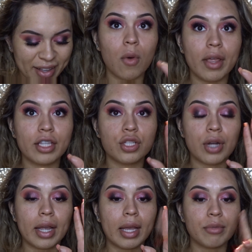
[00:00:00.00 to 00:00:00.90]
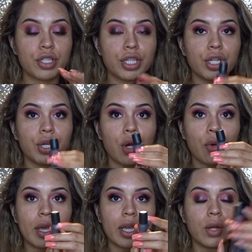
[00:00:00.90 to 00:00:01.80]
While it's drying, I'm just going to
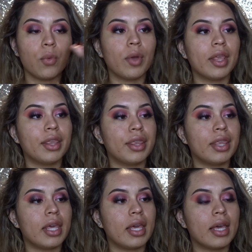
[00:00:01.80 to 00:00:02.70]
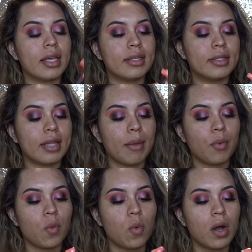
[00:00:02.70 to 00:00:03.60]
go in with the
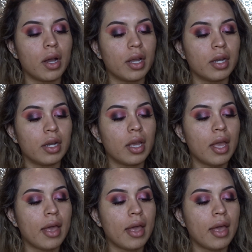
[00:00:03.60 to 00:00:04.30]
Step 1